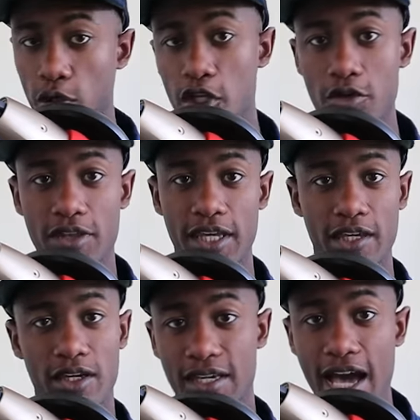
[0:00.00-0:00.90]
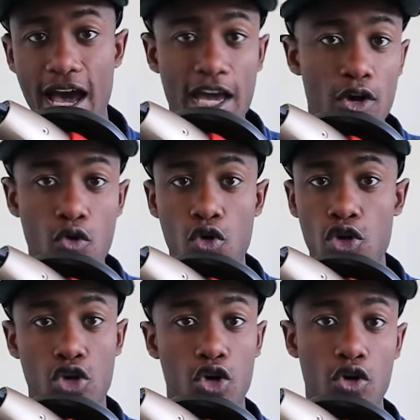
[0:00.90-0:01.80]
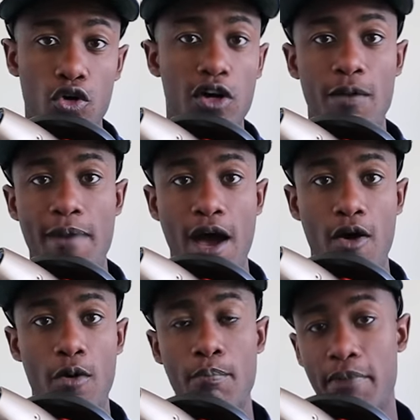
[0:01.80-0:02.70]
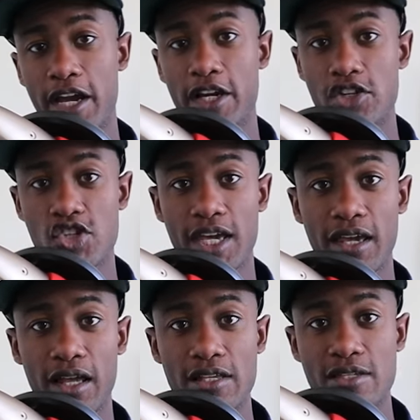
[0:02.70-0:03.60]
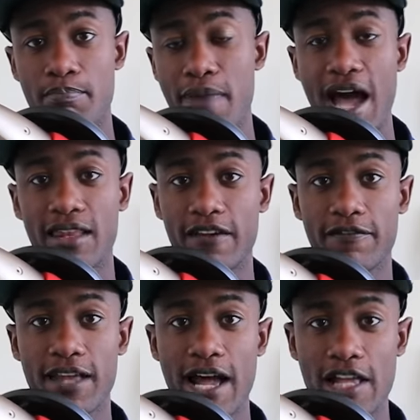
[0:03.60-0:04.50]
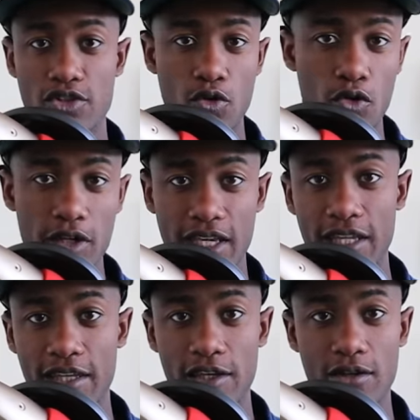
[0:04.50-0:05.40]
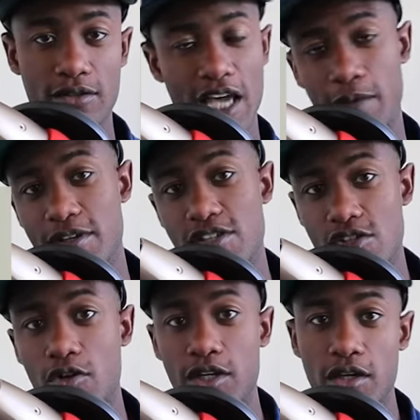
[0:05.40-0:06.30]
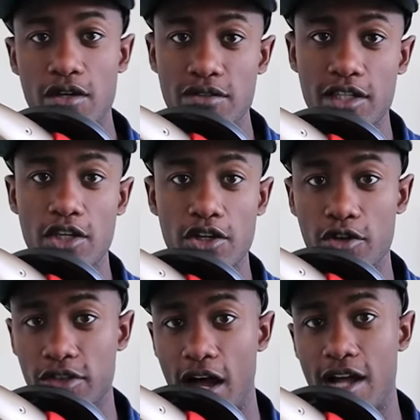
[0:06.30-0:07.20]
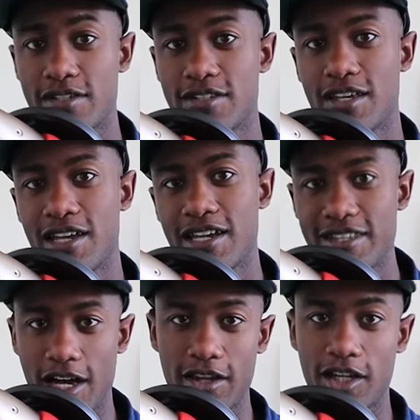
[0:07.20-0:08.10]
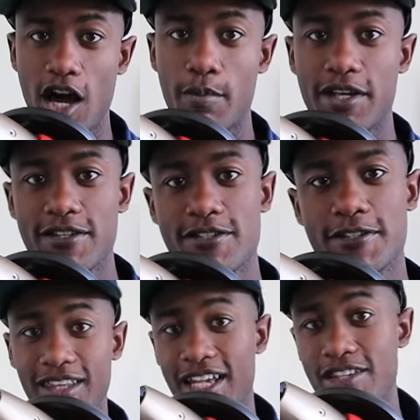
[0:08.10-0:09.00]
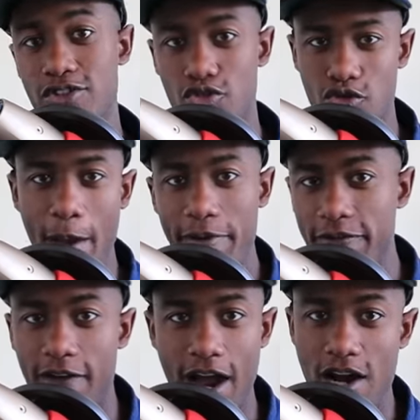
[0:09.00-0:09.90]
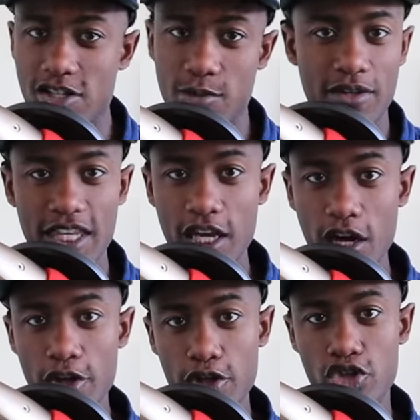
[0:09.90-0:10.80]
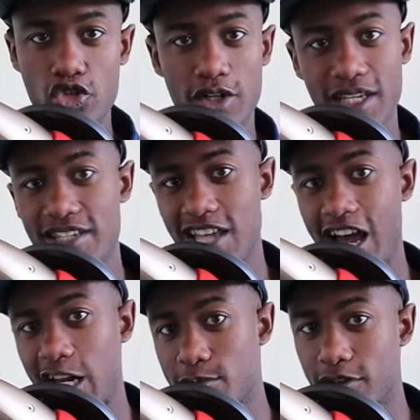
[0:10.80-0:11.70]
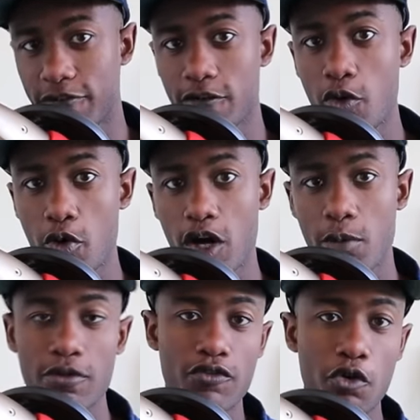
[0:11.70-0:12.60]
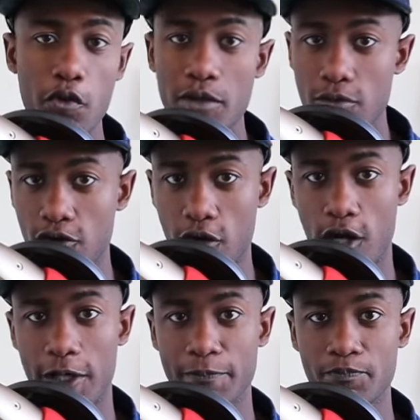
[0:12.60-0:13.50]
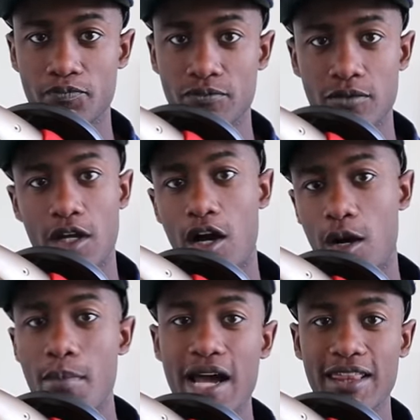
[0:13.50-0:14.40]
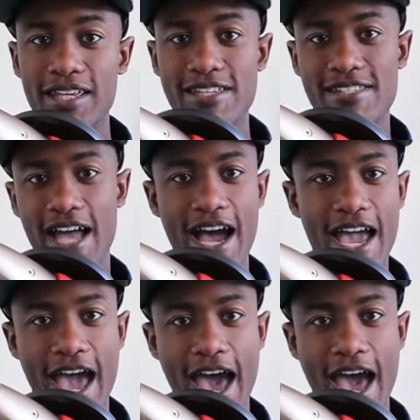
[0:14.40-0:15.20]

What do you think, guy or girl, about Mary Jane's, ballet flats, or kitten heels? I'd be so curious to hear your thoughts down in the comments. Let's rapid fire some of the other trendiest items of footwear before we move on. On my list, I